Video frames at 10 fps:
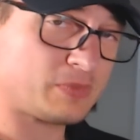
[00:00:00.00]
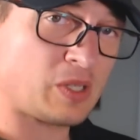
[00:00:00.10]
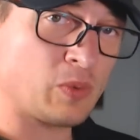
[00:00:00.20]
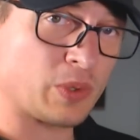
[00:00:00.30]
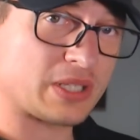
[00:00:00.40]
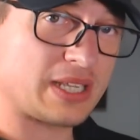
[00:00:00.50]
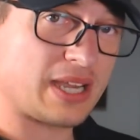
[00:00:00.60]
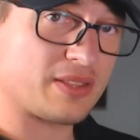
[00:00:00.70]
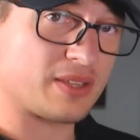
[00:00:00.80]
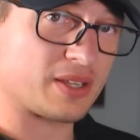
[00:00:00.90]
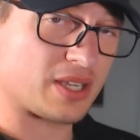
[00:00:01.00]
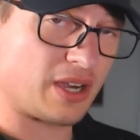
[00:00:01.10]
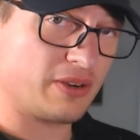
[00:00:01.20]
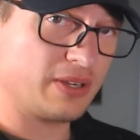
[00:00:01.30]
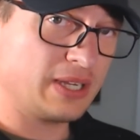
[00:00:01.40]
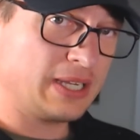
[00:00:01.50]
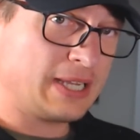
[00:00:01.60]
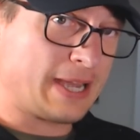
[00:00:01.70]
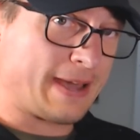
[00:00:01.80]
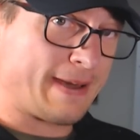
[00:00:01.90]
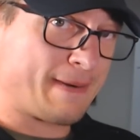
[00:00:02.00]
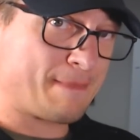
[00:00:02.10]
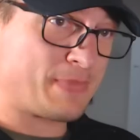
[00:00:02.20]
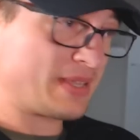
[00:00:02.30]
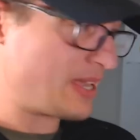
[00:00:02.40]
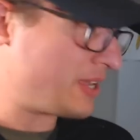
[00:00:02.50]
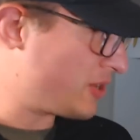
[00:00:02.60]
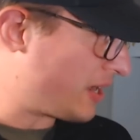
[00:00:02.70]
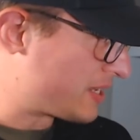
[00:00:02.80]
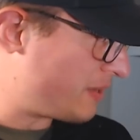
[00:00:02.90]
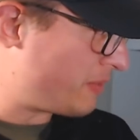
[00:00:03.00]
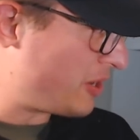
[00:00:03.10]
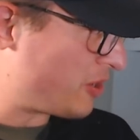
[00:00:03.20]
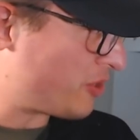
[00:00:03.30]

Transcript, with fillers: we'll see how things go. Um, but yeah, you guys let me know your